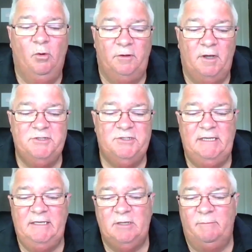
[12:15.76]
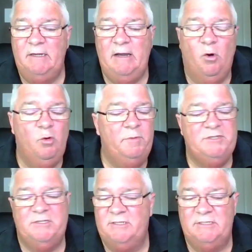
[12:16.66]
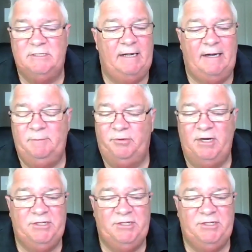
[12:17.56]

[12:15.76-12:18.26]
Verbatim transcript: of those things. I mean, all businesses get under pressure.